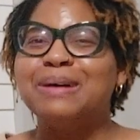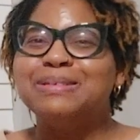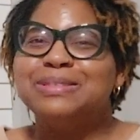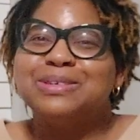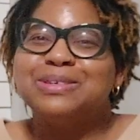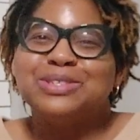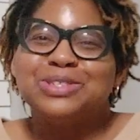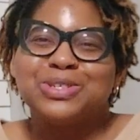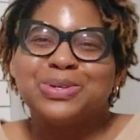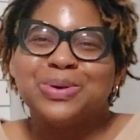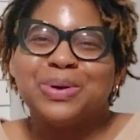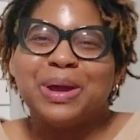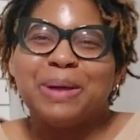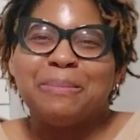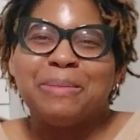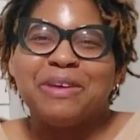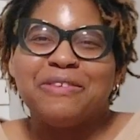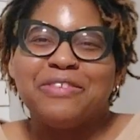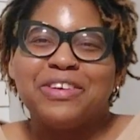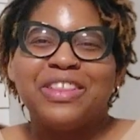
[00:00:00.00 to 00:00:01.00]
So join
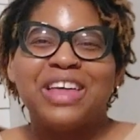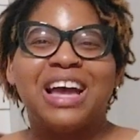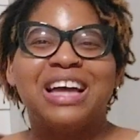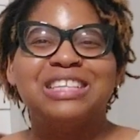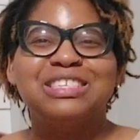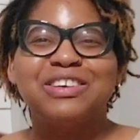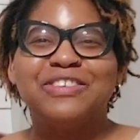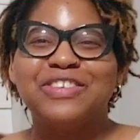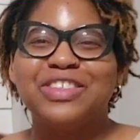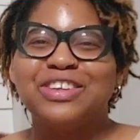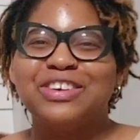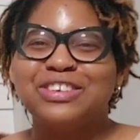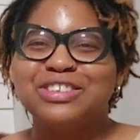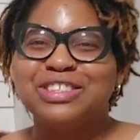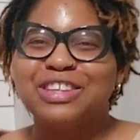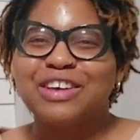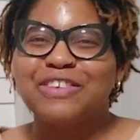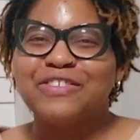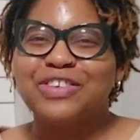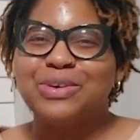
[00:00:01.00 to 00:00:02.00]
me for that. So for those
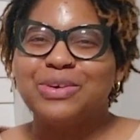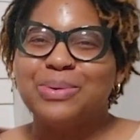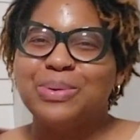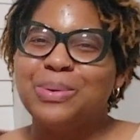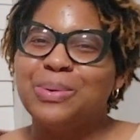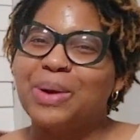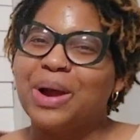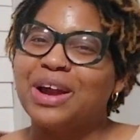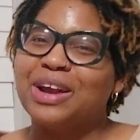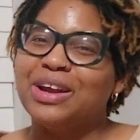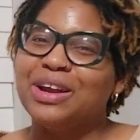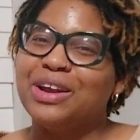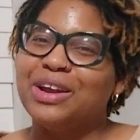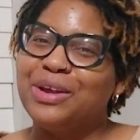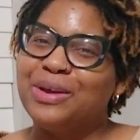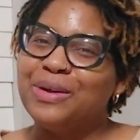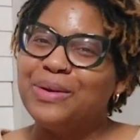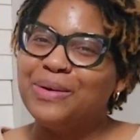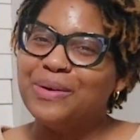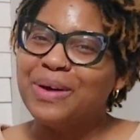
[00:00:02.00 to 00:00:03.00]
of you who are
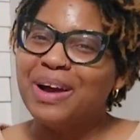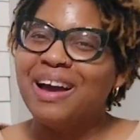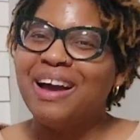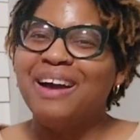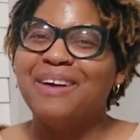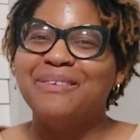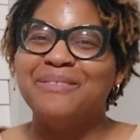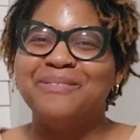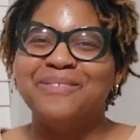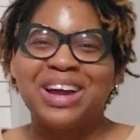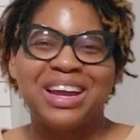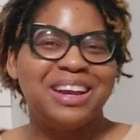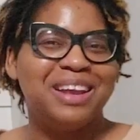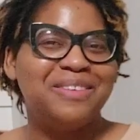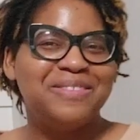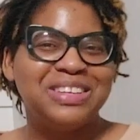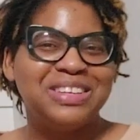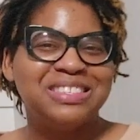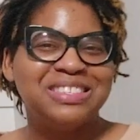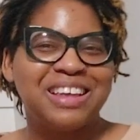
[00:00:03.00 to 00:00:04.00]
new, my
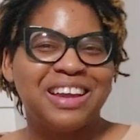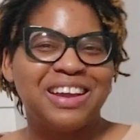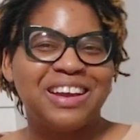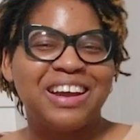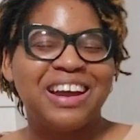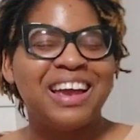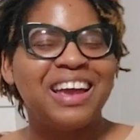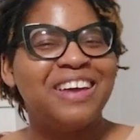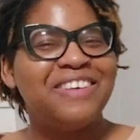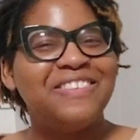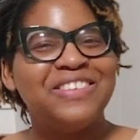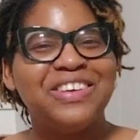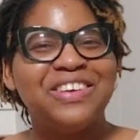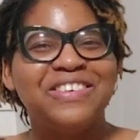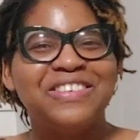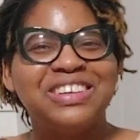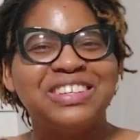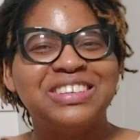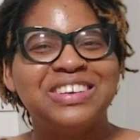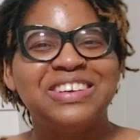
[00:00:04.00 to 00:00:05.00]
name is Sarah. If you're
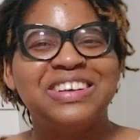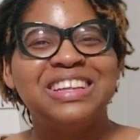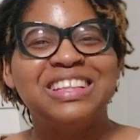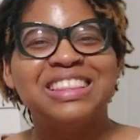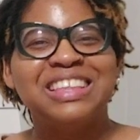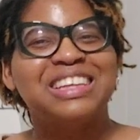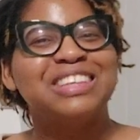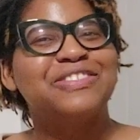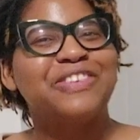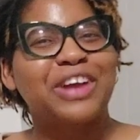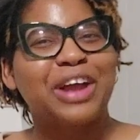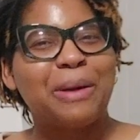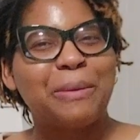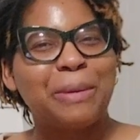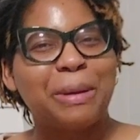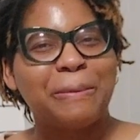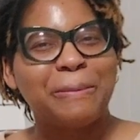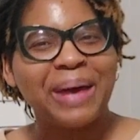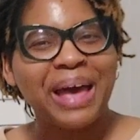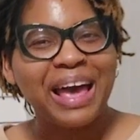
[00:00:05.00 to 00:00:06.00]
returning, thanks for
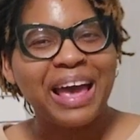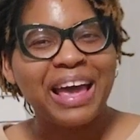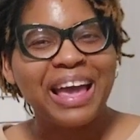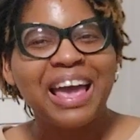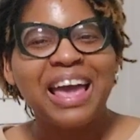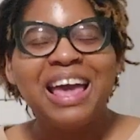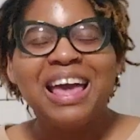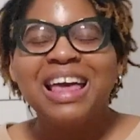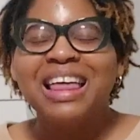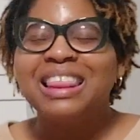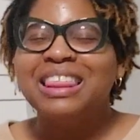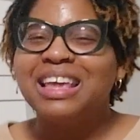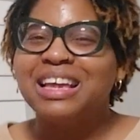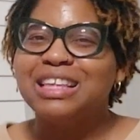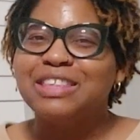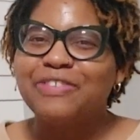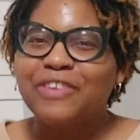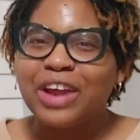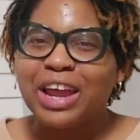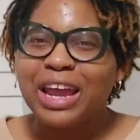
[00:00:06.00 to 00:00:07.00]
coming back.
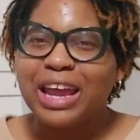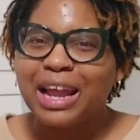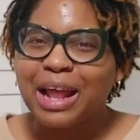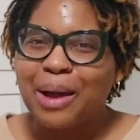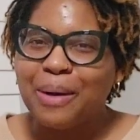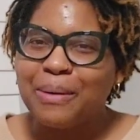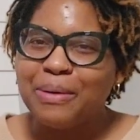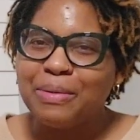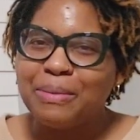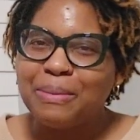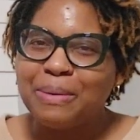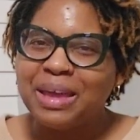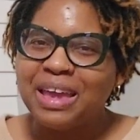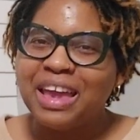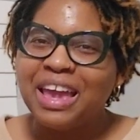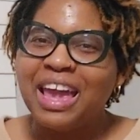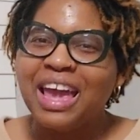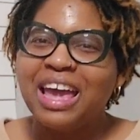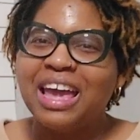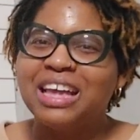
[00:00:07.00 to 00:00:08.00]
Thanks for hanging out with
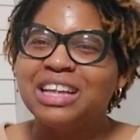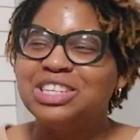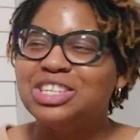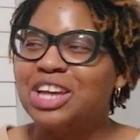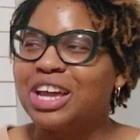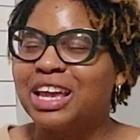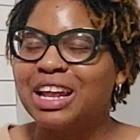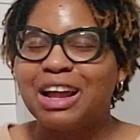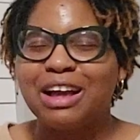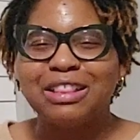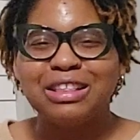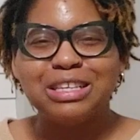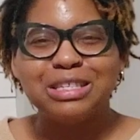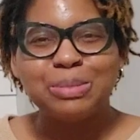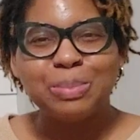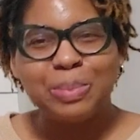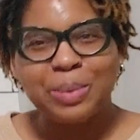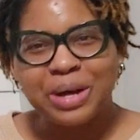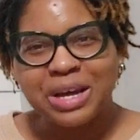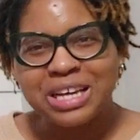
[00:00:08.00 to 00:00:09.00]
me and checking out these
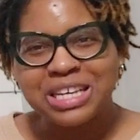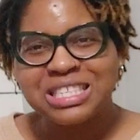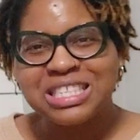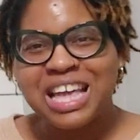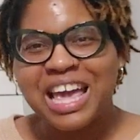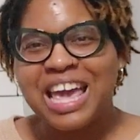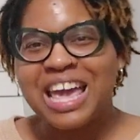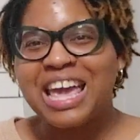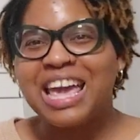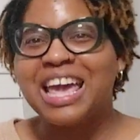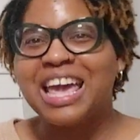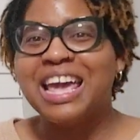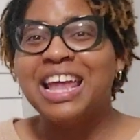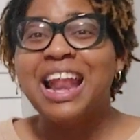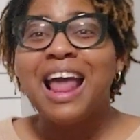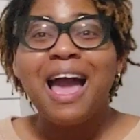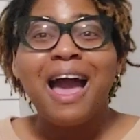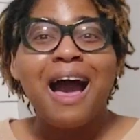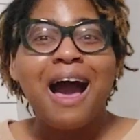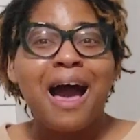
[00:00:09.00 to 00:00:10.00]
books. And
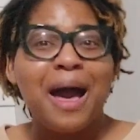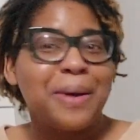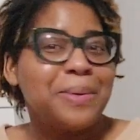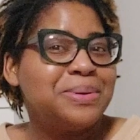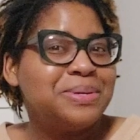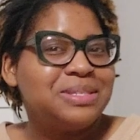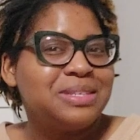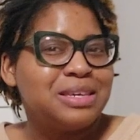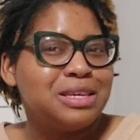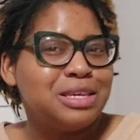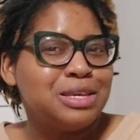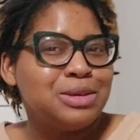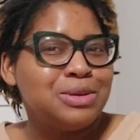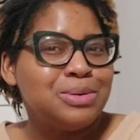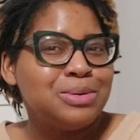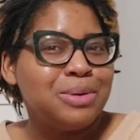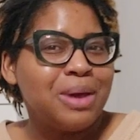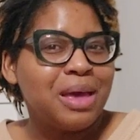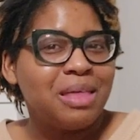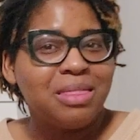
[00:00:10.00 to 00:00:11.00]
I will see
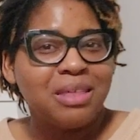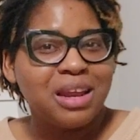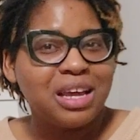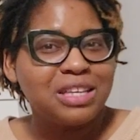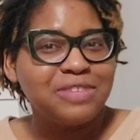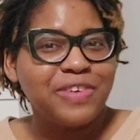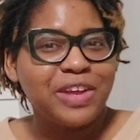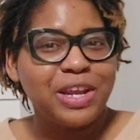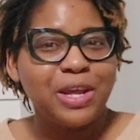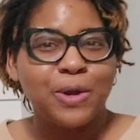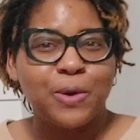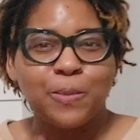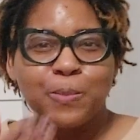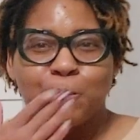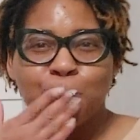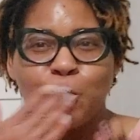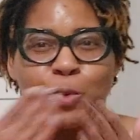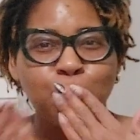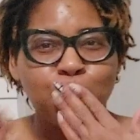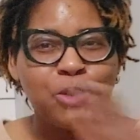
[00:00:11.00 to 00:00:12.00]
you in the next video.
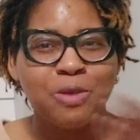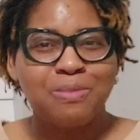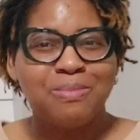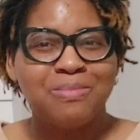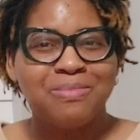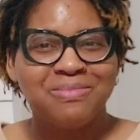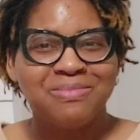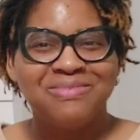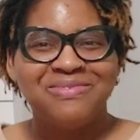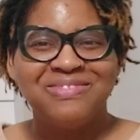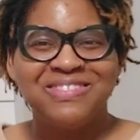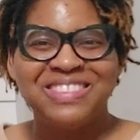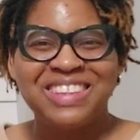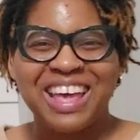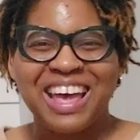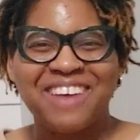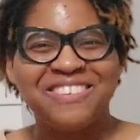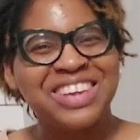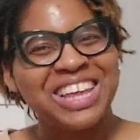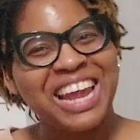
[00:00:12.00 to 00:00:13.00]

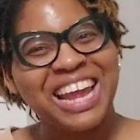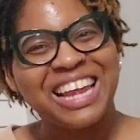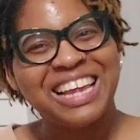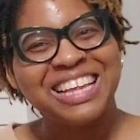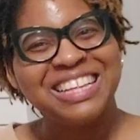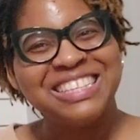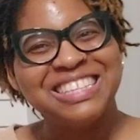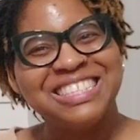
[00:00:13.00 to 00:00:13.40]
Have a good night.